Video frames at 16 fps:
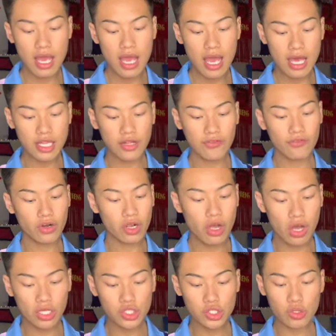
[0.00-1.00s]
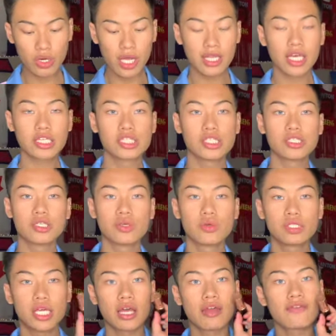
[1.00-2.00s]
And then for contour, I like to
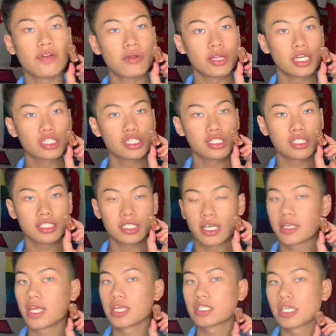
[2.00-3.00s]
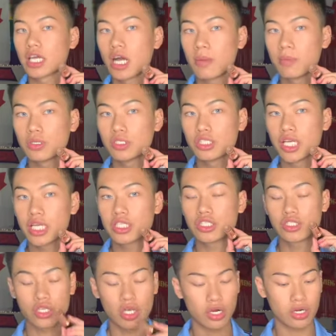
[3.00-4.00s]
use a foundation stick that's a couple shades
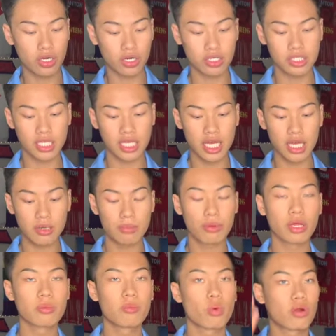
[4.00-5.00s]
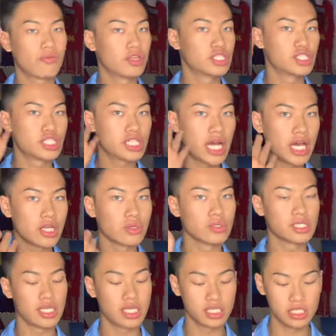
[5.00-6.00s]
darker to kind of bring more of the
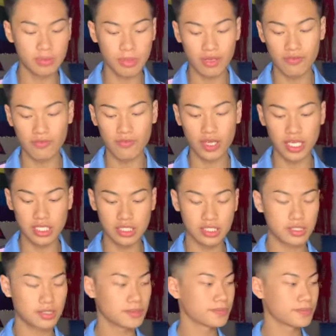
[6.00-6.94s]
shadows into my face.